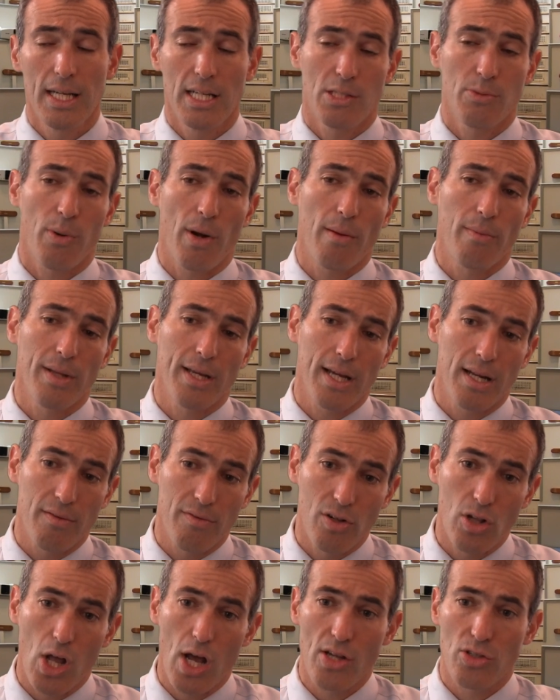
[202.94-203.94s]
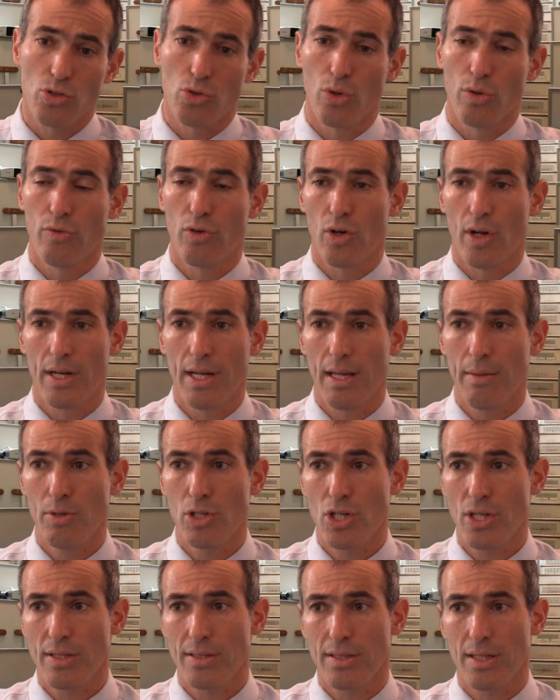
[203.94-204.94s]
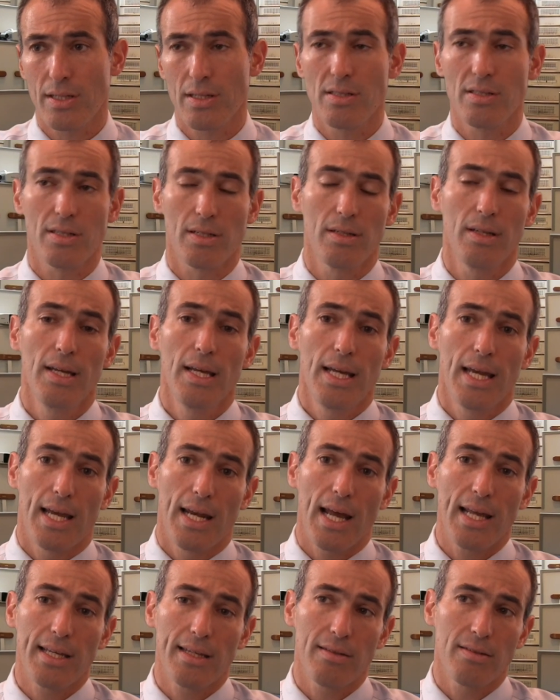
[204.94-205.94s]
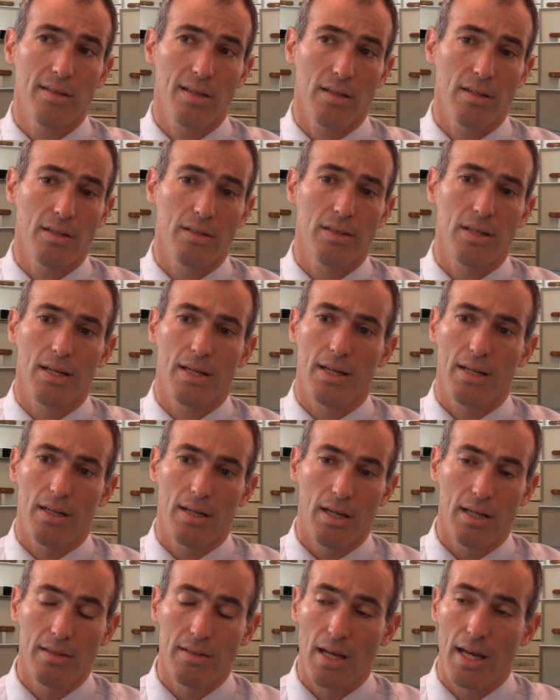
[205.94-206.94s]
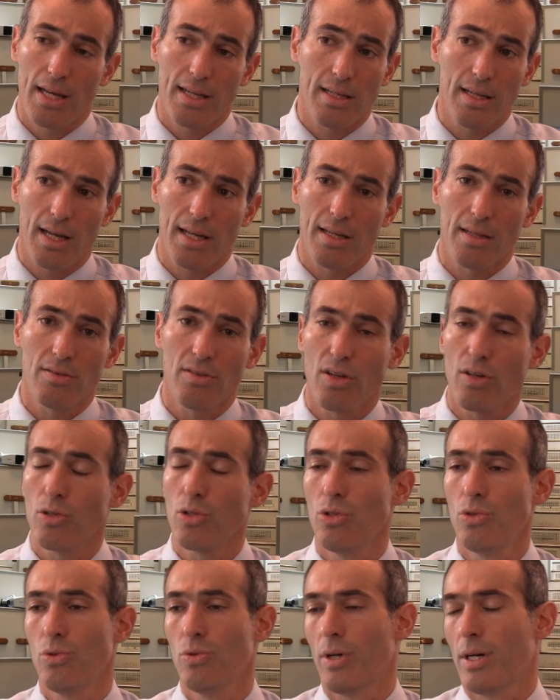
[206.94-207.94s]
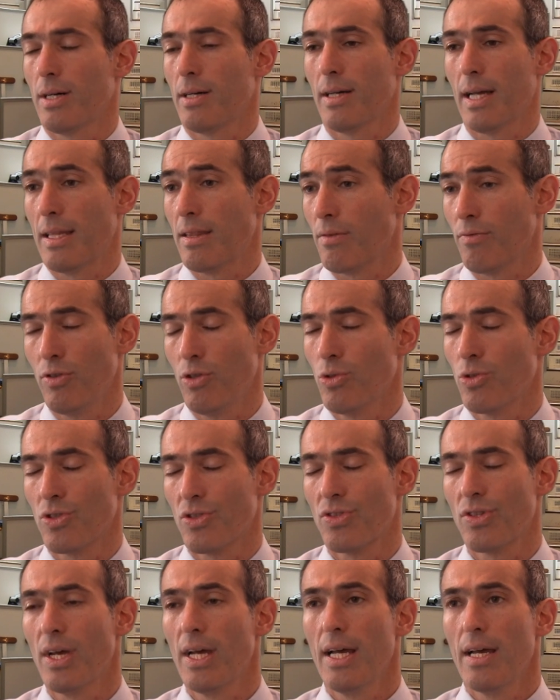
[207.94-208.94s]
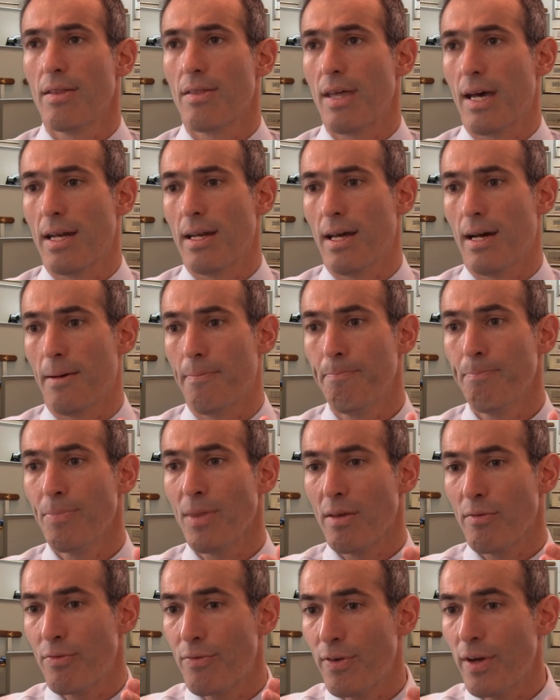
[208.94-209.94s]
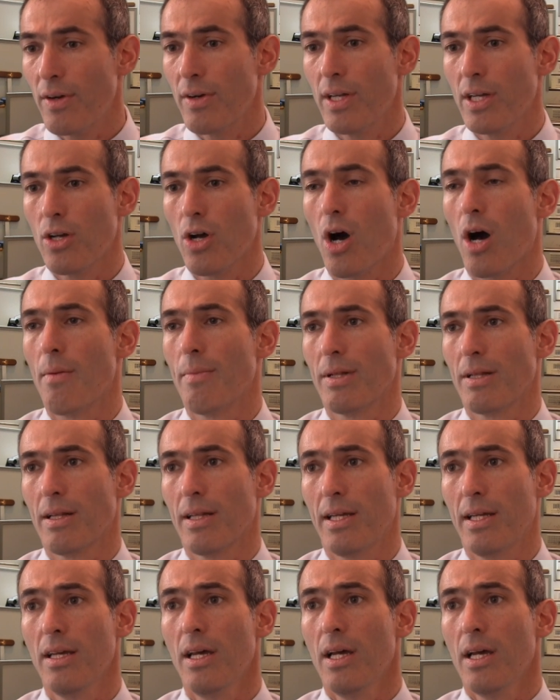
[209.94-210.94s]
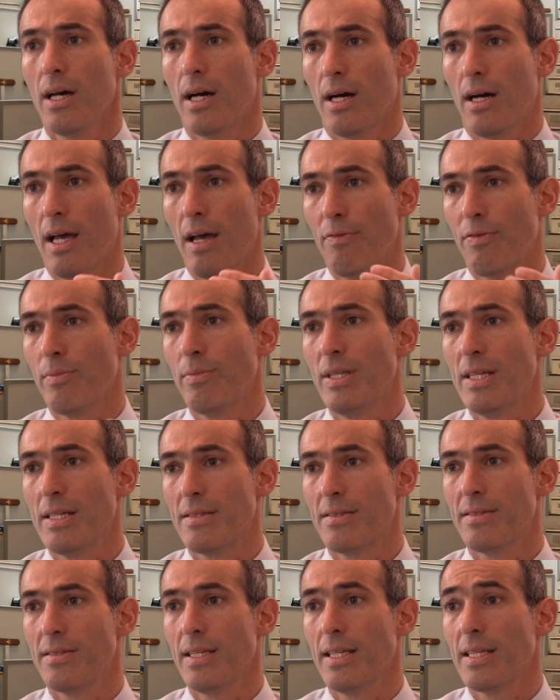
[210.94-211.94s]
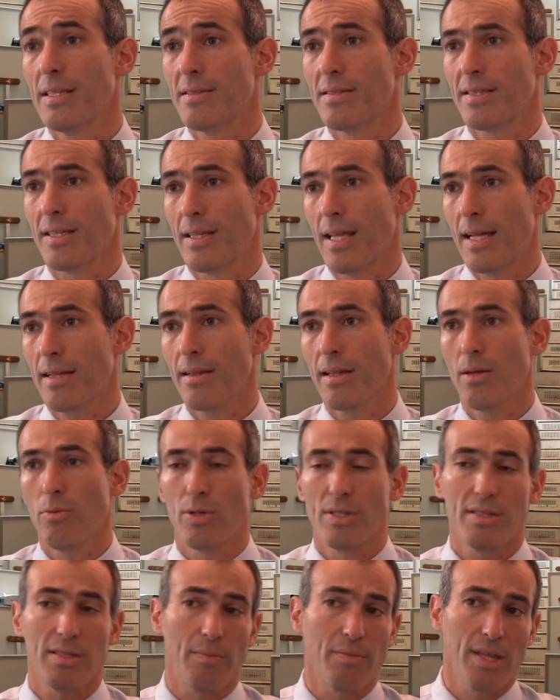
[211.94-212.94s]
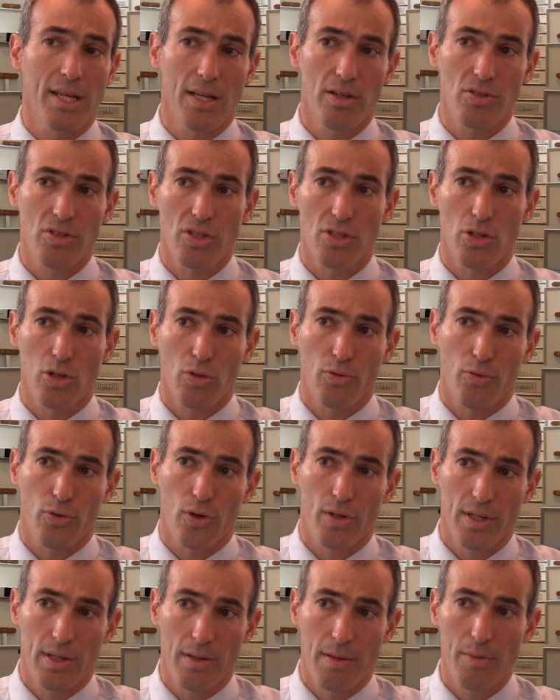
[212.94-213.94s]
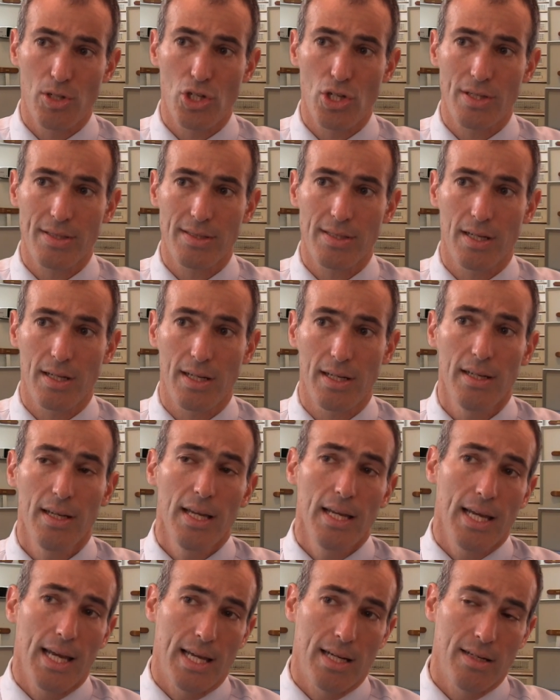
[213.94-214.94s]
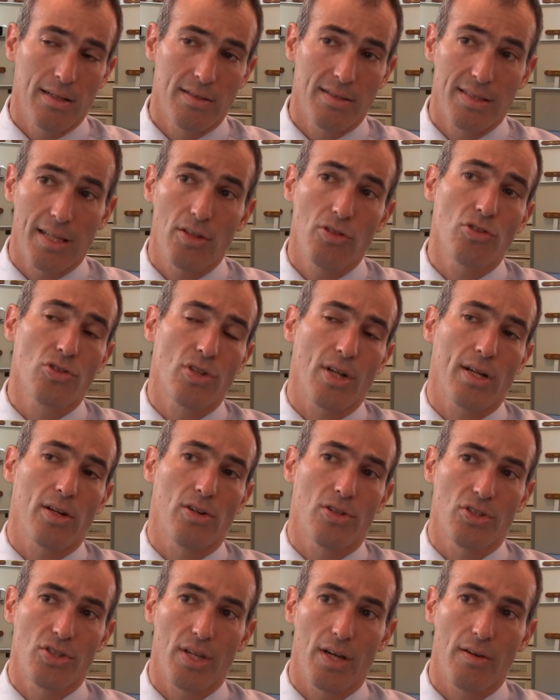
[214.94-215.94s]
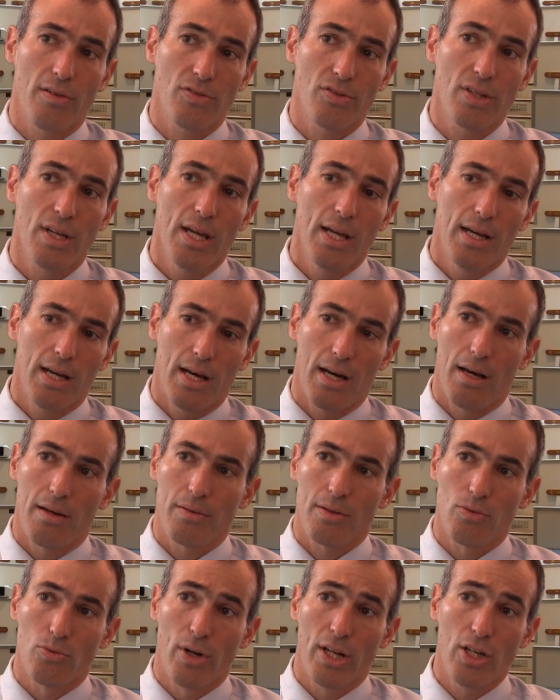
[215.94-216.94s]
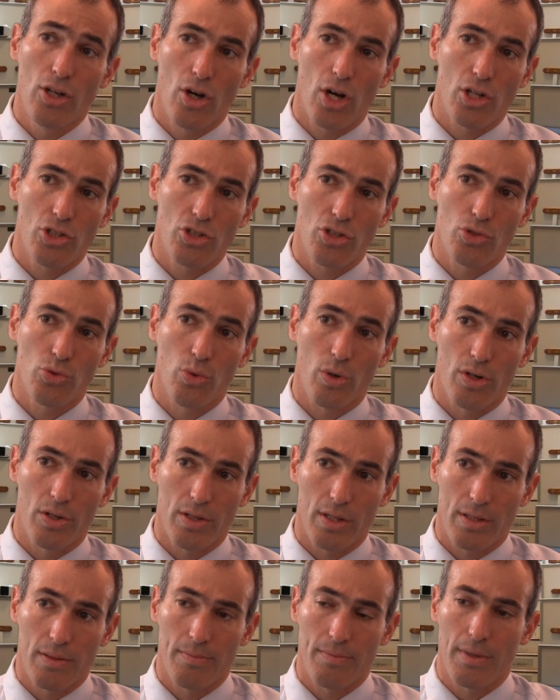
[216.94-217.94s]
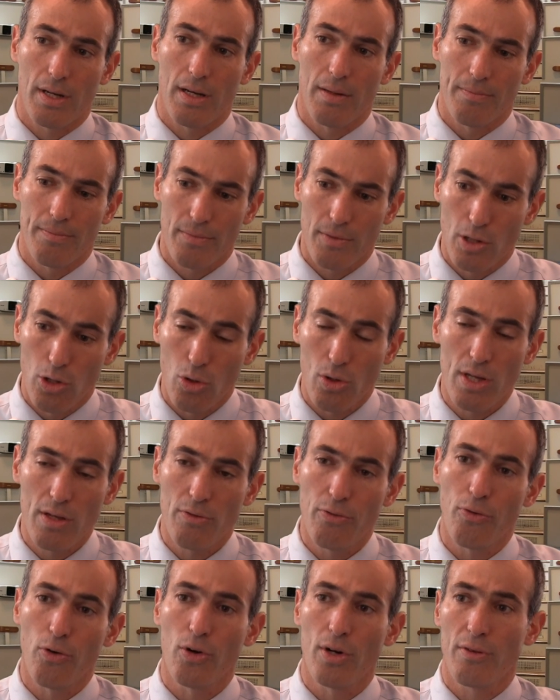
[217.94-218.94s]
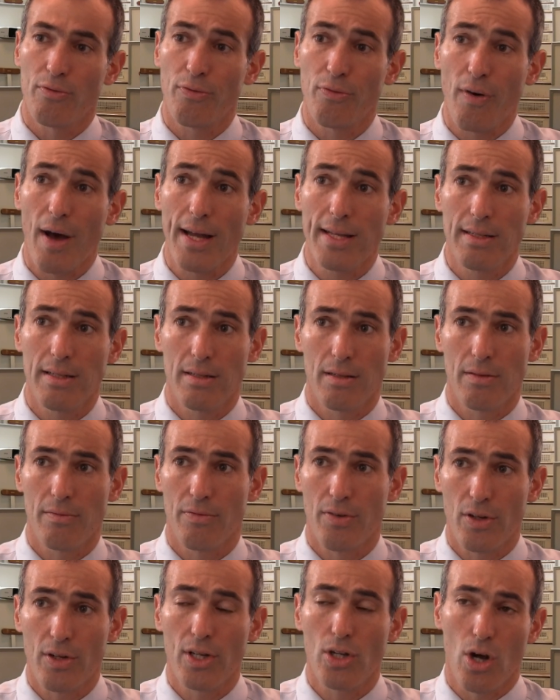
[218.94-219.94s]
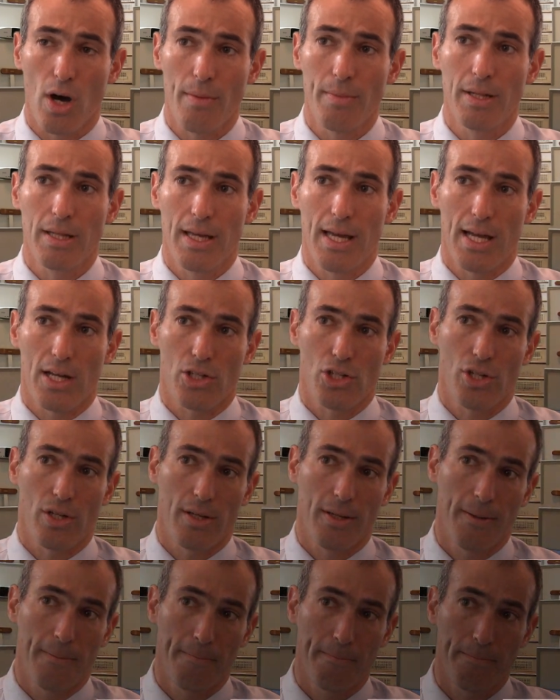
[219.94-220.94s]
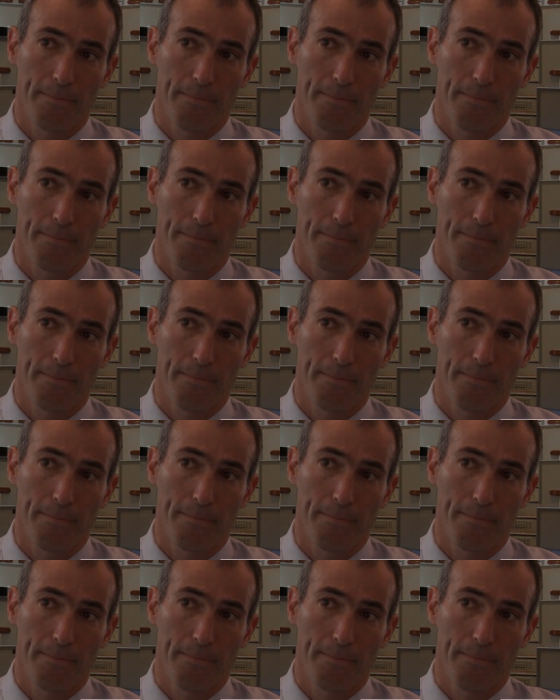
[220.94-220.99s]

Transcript: It's probably kind of glossed over on imaging studies, and I can tell I can tell you and the viewers that very commonly FMD is seen incidentally when something else is looked for in an imaging study, and in centers like ourselves, radiologists who are looking for it find it very commonly actually.